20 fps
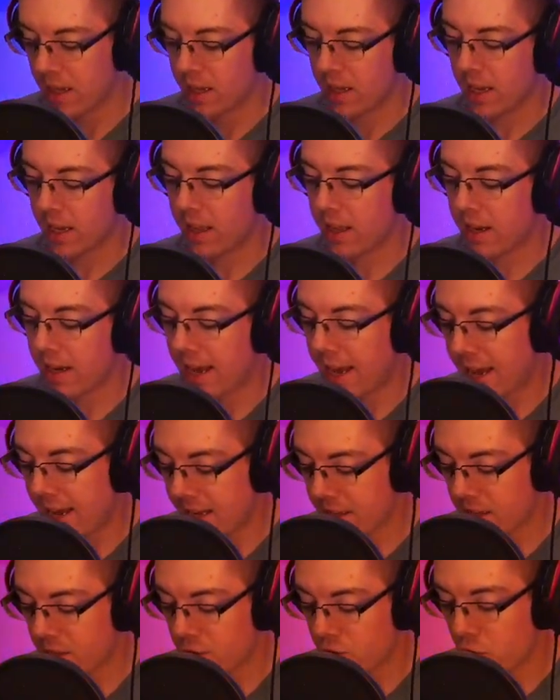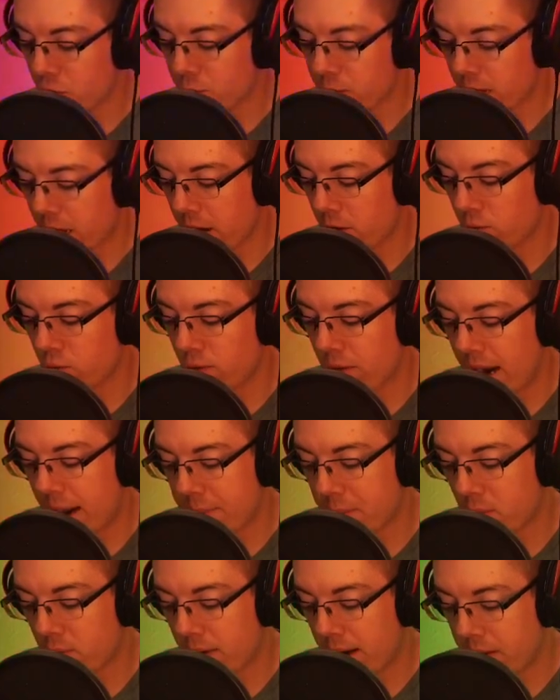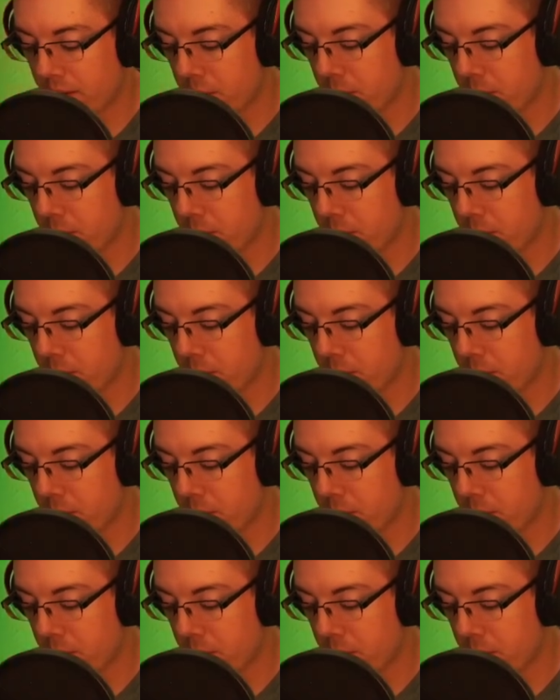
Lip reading: And then as the troops kind of wrap around the